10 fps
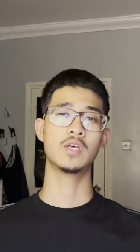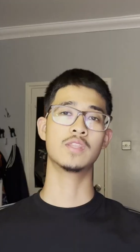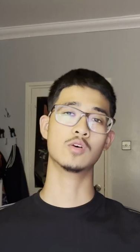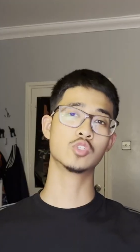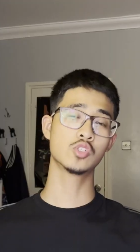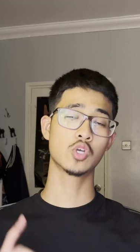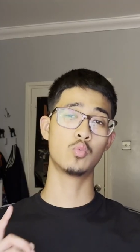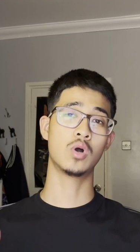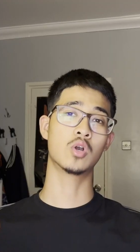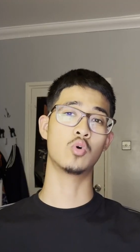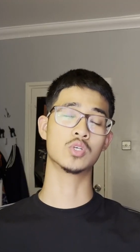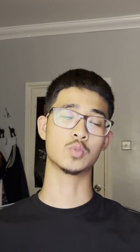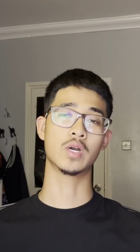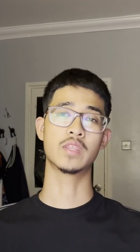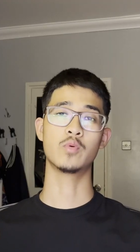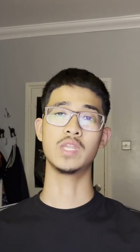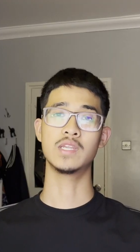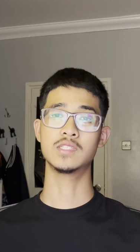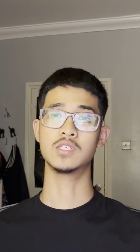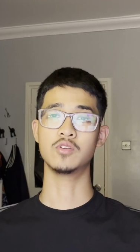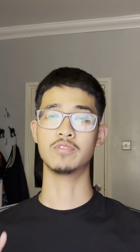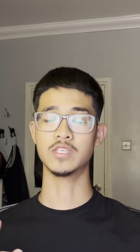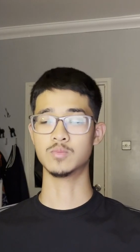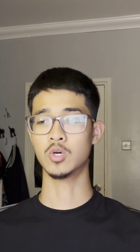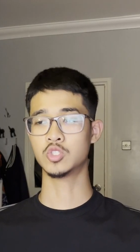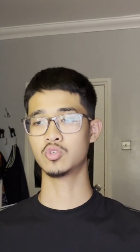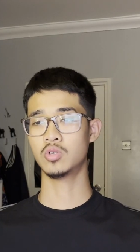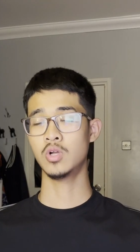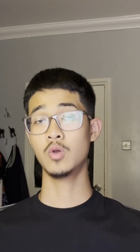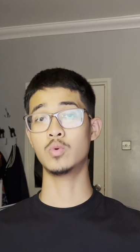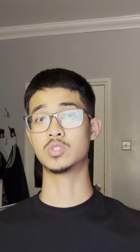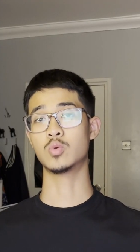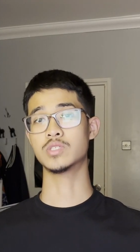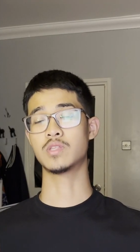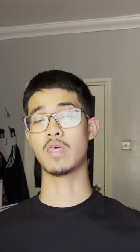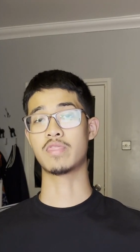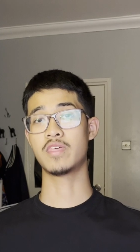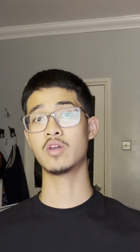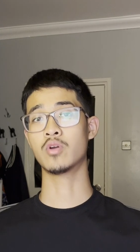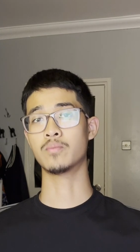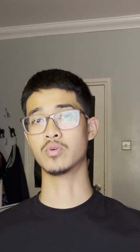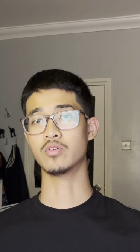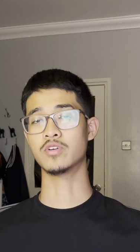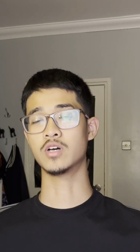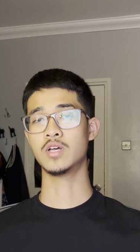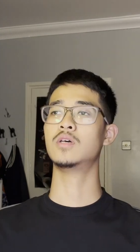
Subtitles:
There was also one coursework that we needed to do for this module, which was the theorem prover.